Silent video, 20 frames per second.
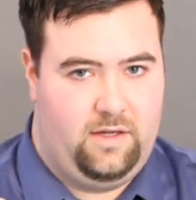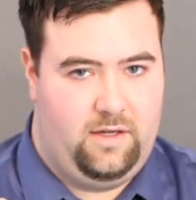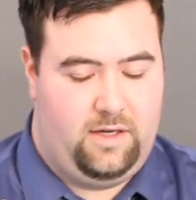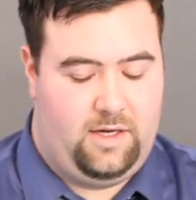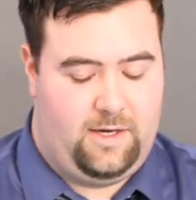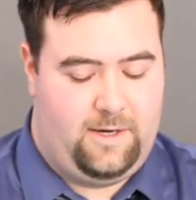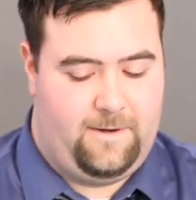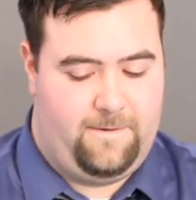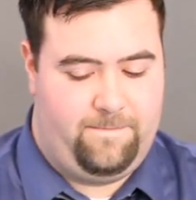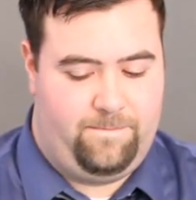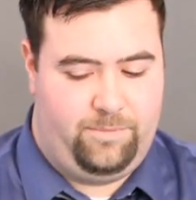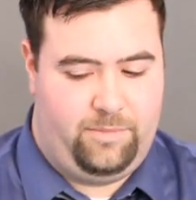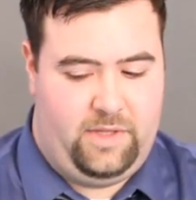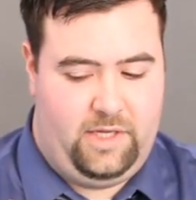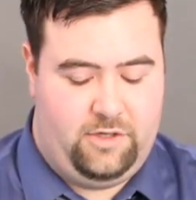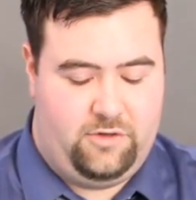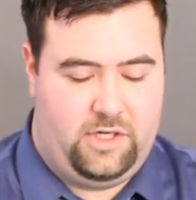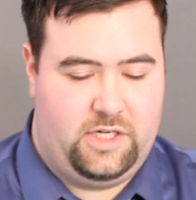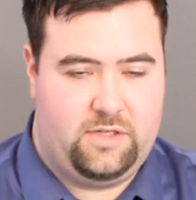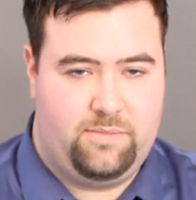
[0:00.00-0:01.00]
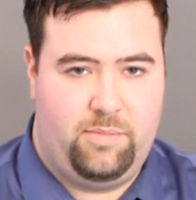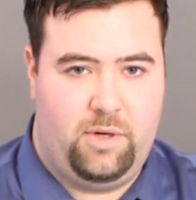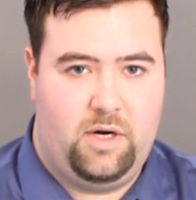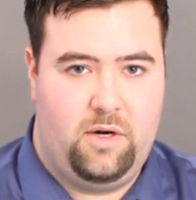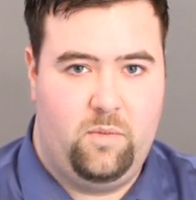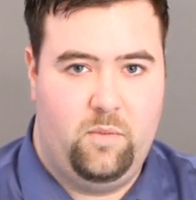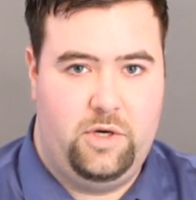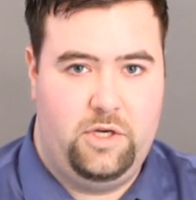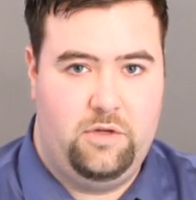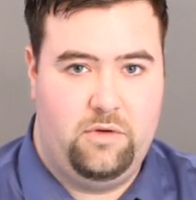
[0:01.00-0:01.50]
address bar
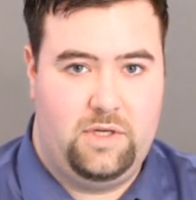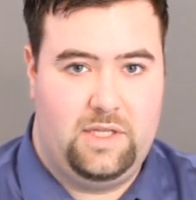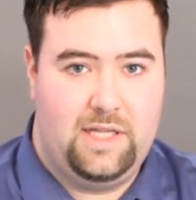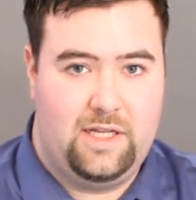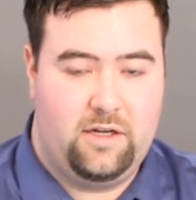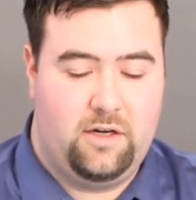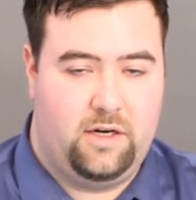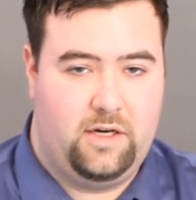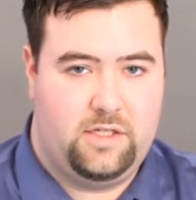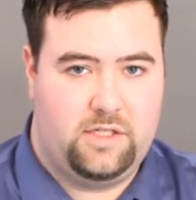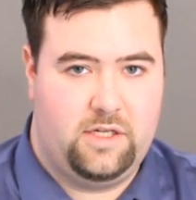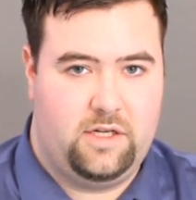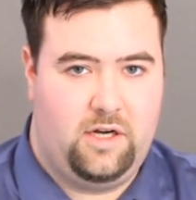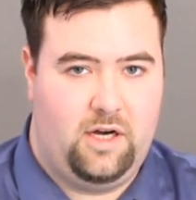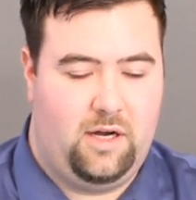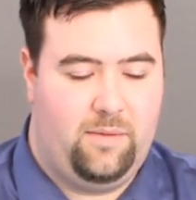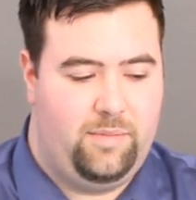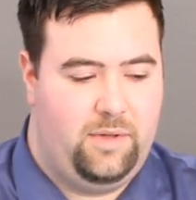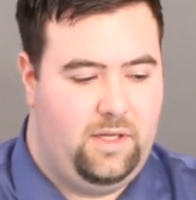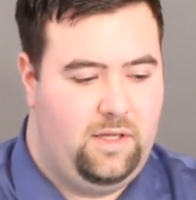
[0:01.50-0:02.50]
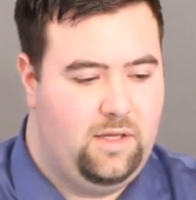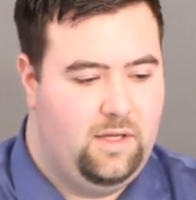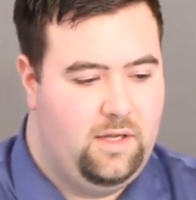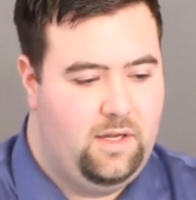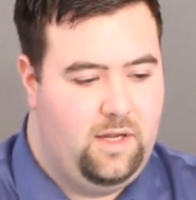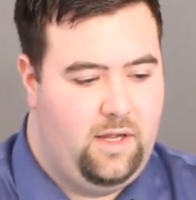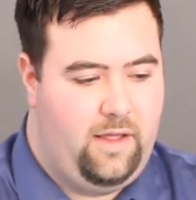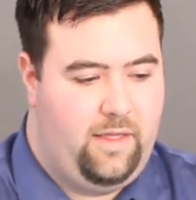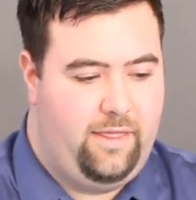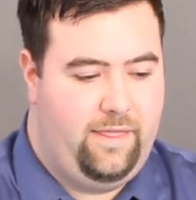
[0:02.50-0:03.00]
when you click on it to copy.
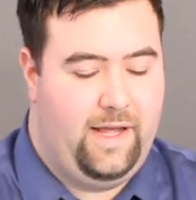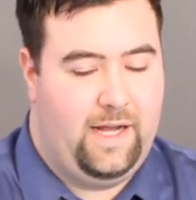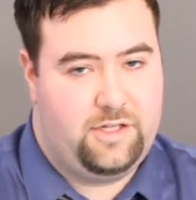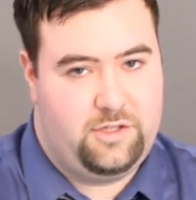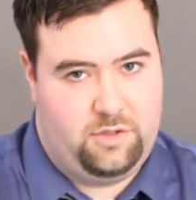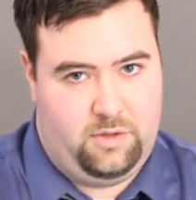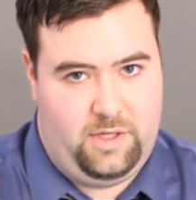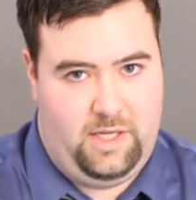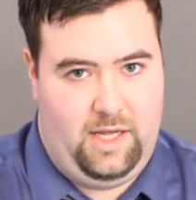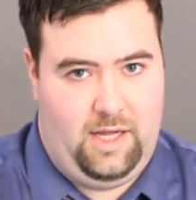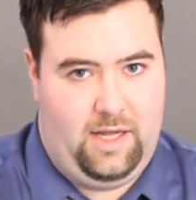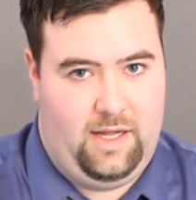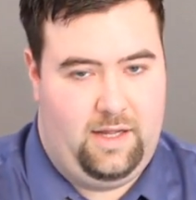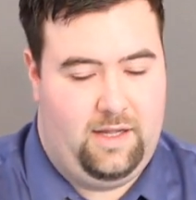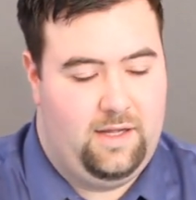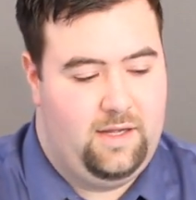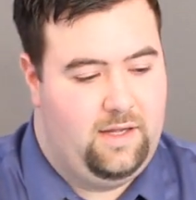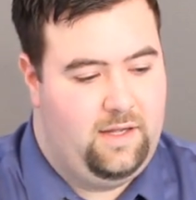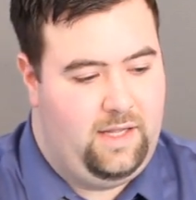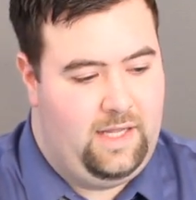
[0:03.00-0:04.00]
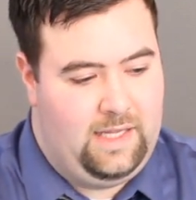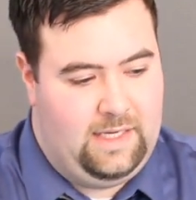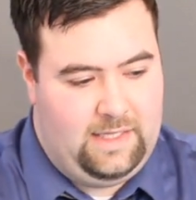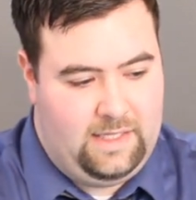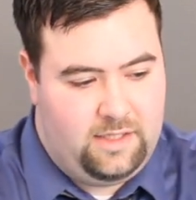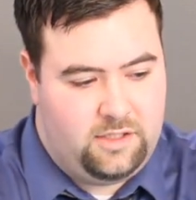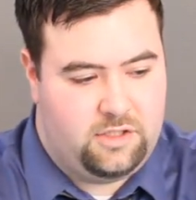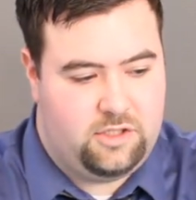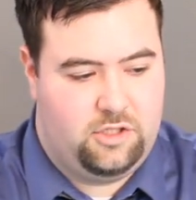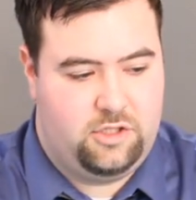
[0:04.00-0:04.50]
That's okay. It
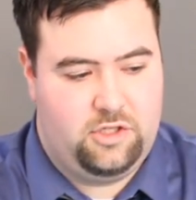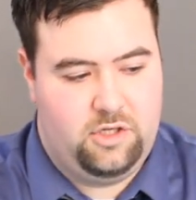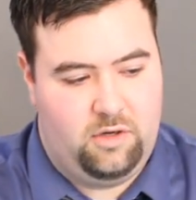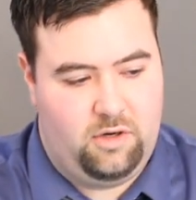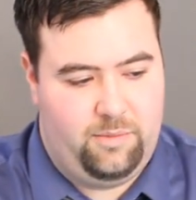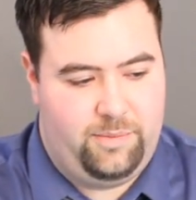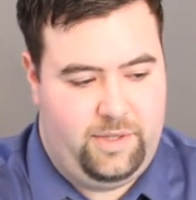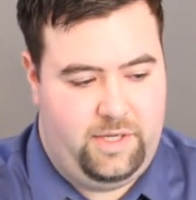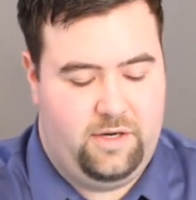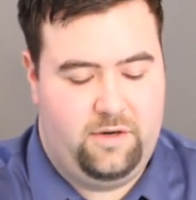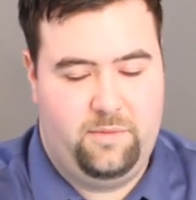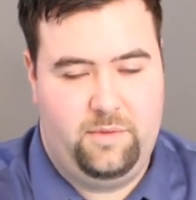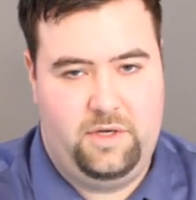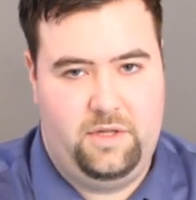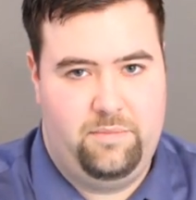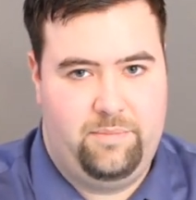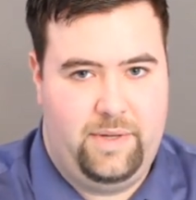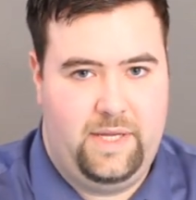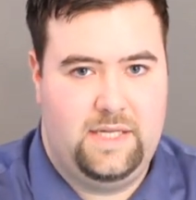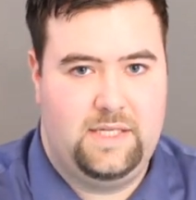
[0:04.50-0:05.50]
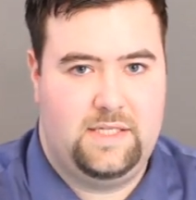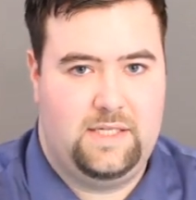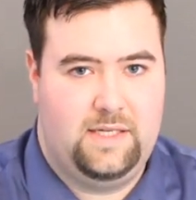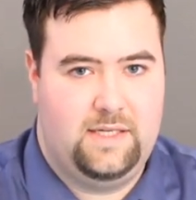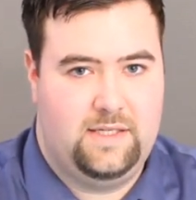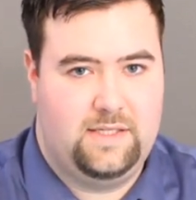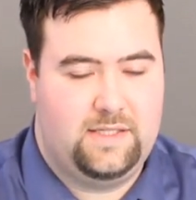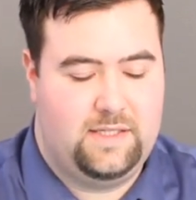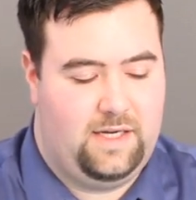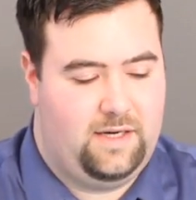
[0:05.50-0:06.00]
needs to show up here when you paste it
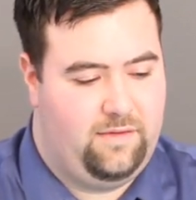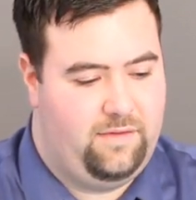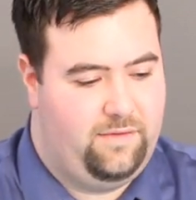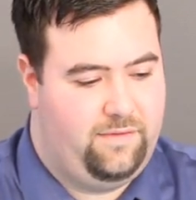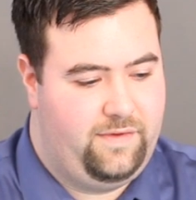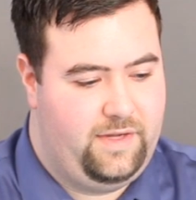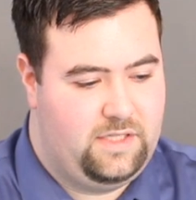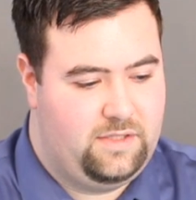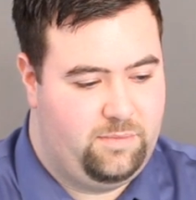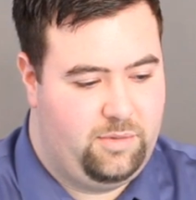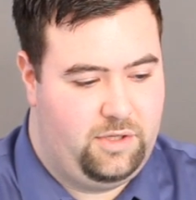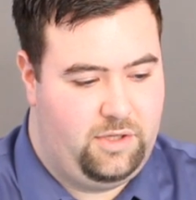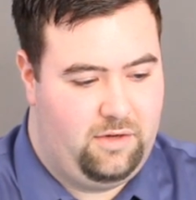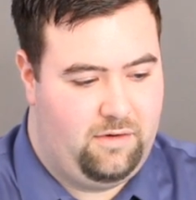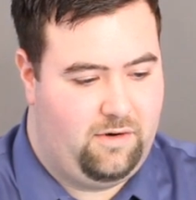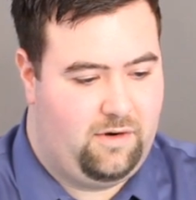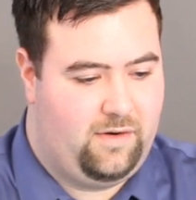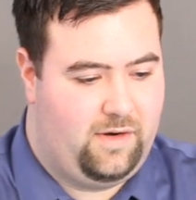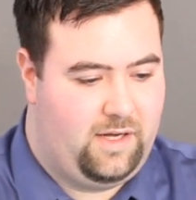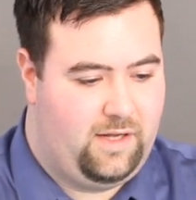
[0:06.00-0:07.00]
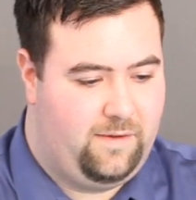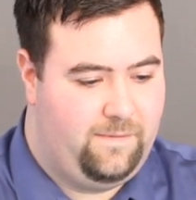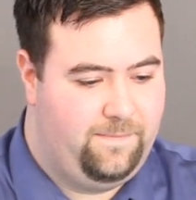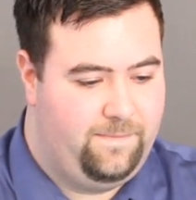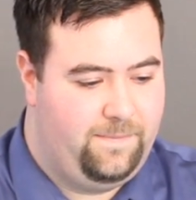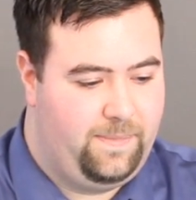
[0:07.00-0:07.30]
inside of the Facebook URL.